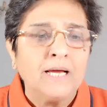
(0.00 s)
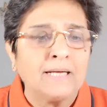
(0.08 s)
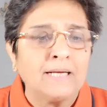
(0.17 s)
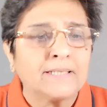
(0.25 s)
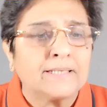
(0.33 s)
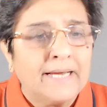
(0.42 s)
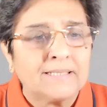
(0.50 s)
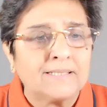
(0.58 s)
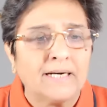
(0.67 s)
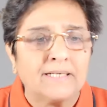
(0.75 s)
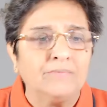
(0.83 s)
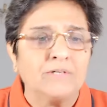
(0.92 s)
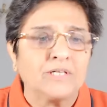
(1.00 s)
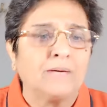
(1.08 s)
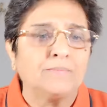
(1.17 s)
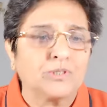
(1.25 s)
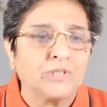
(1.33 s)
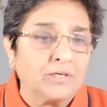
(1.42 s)
And the case study which
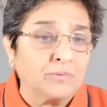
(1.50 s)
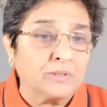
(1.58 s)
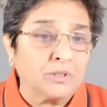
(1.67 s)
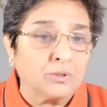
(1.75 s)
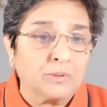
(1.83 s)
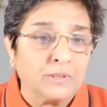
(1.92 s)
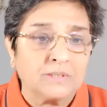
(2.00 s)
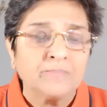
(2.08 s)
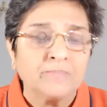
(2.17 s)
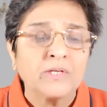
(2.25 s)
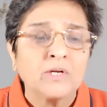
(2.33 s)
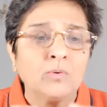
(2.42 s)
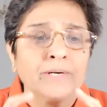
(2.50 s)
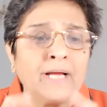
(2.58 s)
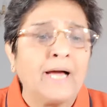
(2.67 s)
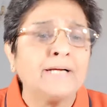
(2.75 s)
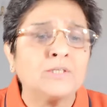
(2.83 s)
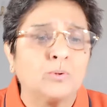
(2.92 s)
I'm sharing with you is when
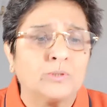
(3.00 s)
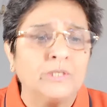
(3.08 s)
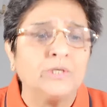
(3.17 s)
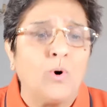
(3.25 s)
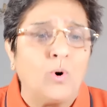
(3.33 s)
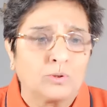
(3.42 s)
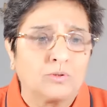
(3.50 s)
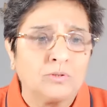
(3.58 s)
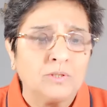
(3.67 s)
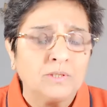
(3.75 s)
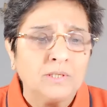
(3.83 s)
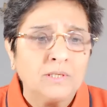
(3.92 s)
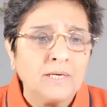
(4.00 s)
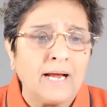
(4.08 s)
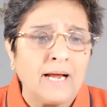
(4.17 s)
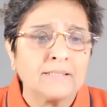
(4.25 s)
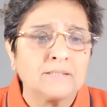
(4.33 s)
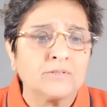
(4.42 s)
I took the oath
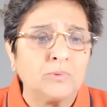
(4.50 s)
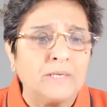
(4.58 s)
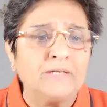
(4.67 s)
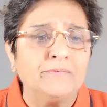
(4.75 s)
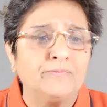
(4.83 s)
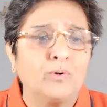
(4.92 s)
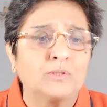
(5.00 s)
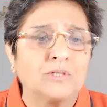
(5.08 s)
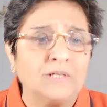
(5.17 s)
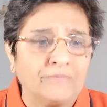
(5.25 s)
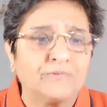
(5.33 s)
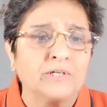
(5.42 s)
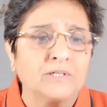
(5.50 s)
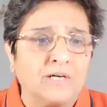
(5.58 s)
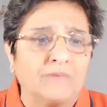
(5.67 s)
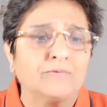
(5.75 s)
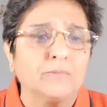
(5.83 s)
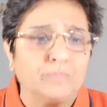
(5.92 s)
as the 24th Lieutenant
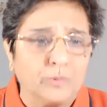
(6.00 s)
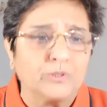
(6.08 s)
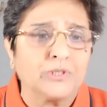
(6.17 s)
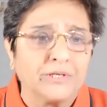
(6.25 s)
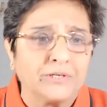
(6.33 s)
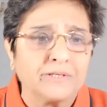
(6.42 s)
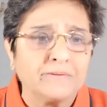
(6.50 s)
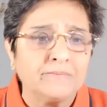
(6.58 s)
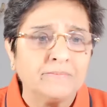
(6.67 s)
Governor of Puducherry,